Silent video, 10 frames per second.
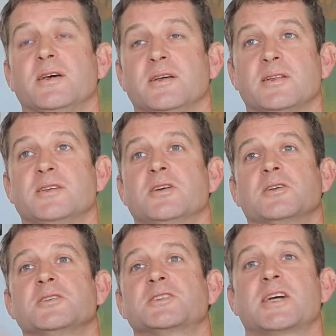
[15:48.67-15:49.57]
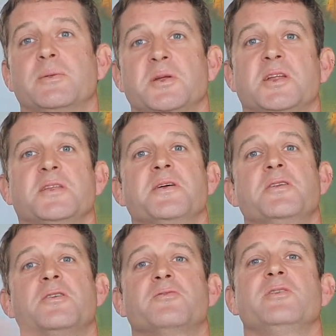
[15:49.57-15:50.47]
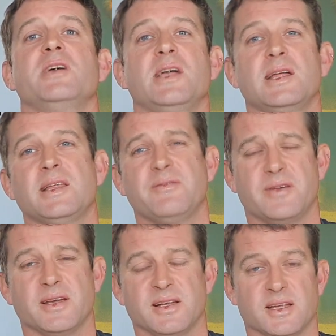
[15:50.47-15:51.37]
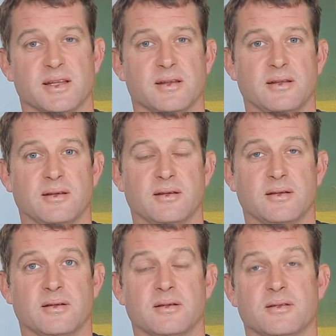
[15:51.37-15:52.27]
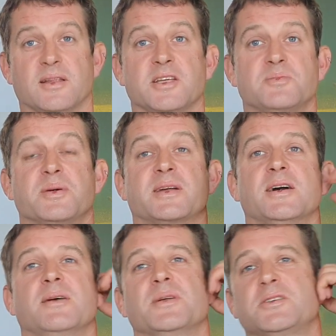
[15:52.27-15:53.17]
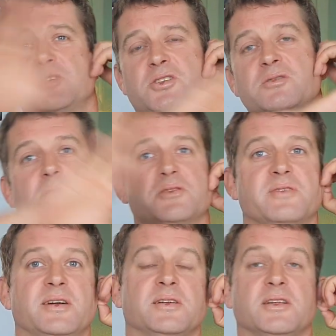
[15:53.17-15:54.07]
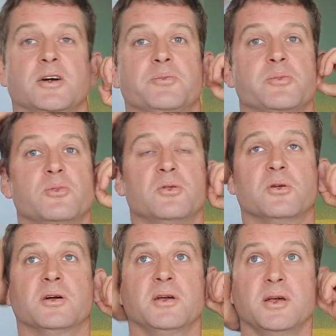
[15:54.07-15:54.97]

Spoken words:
these islands coming in and they're not really feeding like these big carp. They just cruise around in the open water.